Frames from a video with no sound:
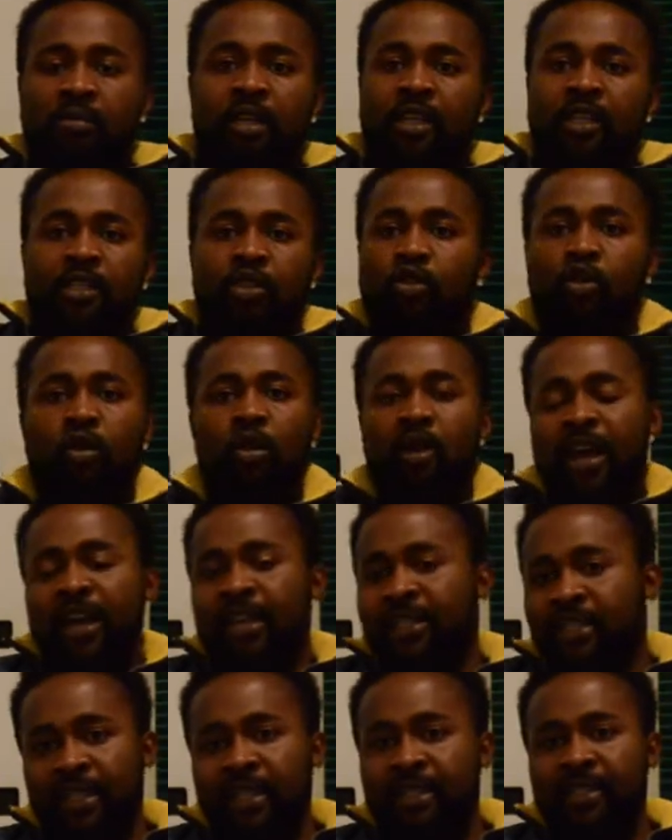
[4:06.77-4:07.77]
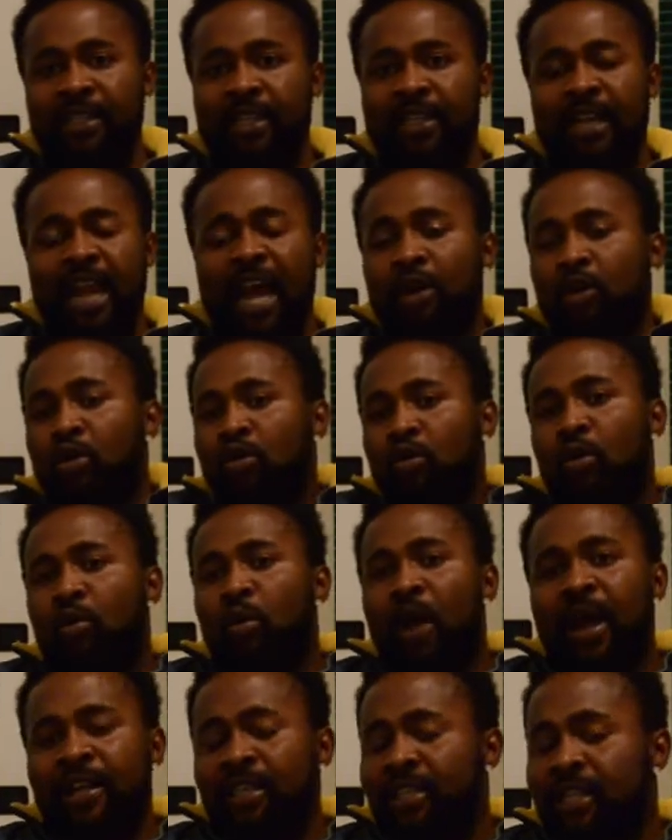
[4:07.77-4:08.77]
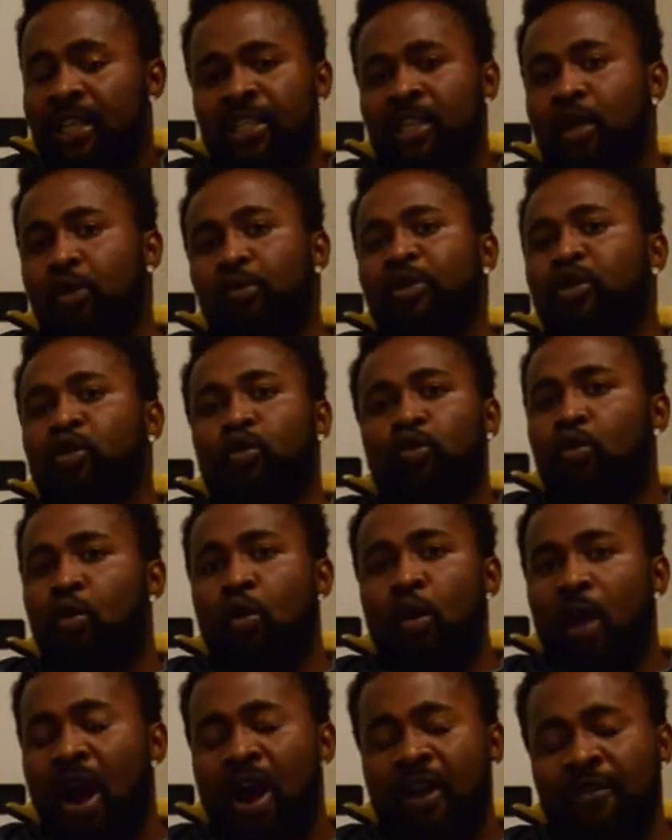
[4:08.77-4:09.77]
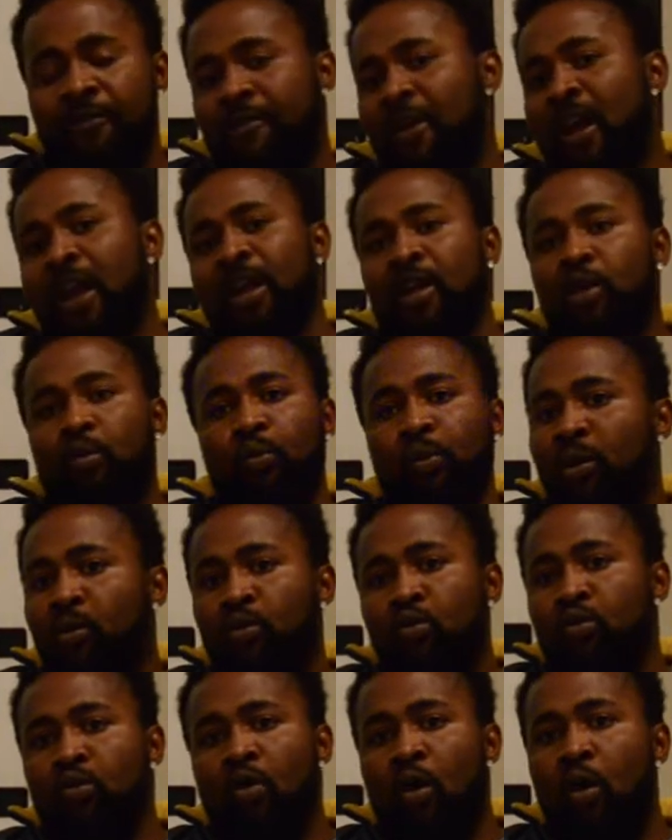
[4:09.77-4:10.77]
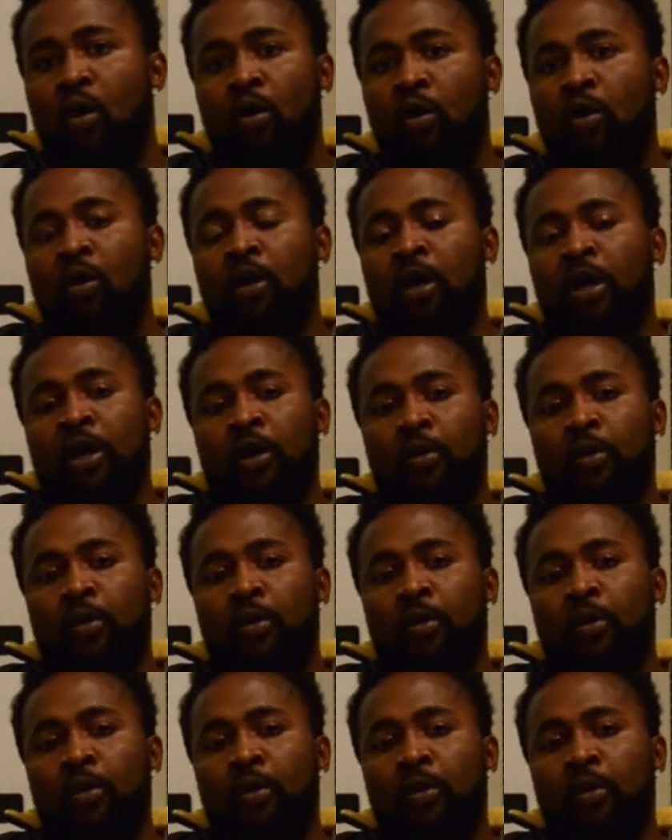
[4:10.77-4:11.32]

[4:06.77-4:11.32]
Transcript: It's not existing. I don't know why they say we should go out. Fine, we will go.